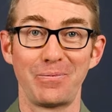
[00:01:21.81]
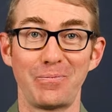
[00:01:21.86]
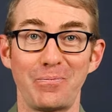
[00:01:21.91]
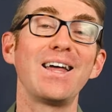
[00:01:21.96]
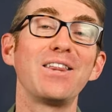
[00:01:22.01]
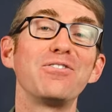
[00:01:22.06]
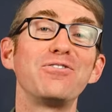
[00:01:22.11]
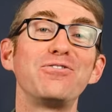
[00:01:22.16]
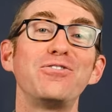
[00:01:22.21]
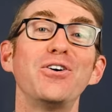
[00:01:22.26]

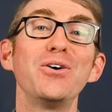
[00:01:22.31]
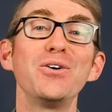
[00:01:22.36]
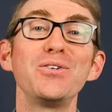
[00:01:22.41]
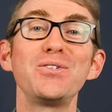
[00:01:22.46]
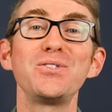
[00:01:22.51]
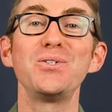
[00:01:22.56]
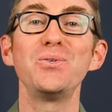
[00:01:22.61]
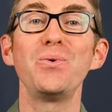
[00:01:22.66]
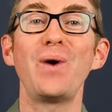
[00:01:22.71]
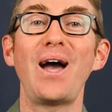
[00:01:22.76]
Now, the
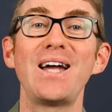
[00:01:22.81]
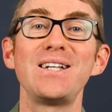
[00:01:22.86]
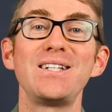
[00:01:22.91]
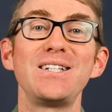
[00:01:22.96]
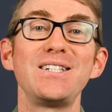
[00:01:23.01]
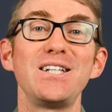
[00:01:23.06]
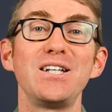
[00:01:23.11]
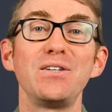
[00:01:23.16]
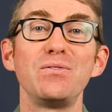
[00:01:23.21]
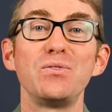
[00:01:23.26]
first two
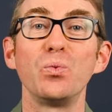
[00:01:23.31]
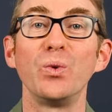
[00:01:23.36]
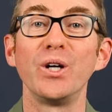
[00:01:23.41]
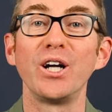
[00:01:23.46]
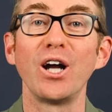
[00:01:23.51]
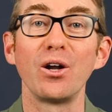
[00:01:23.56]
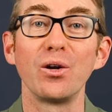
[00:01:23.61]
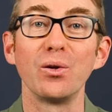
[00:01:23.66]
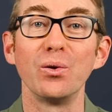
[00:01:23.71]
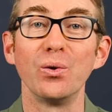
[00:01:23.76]
adjectives we're
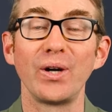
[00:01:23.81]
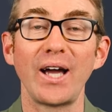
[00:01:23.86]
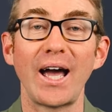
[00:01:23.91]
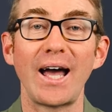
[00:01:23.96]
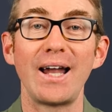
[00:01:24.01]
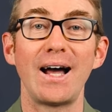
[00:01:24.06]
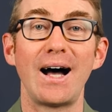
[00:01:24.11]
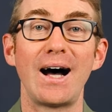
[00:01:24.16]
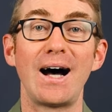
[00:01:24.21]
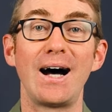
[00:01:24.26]
going to look
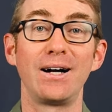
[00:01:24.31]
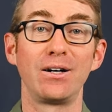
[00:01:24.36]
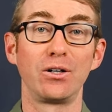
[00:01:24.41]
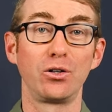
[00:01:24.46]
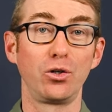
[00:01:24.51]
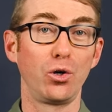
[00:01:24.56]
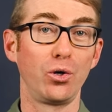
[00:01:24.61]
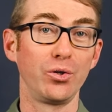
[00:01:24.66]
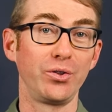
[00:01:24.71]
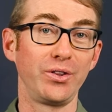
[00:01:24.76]
at are
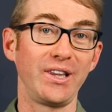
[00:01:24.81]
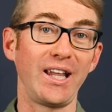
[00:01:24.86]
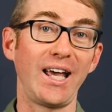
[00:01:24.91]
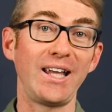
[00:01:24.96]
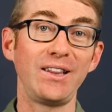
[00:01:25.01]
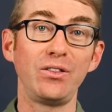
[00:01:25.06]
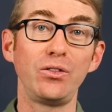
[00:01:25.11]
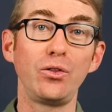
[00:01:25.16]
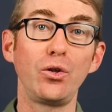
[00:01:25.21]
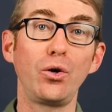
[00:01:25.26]

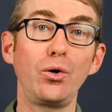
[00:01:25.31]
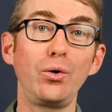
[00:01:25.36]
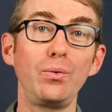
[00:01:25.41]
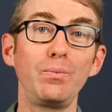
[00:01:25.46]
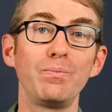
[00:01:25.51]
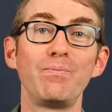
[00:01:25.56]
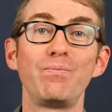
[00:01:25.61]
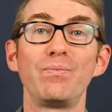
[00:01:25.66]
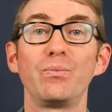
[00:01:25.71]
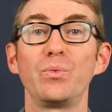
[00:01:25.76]
contento,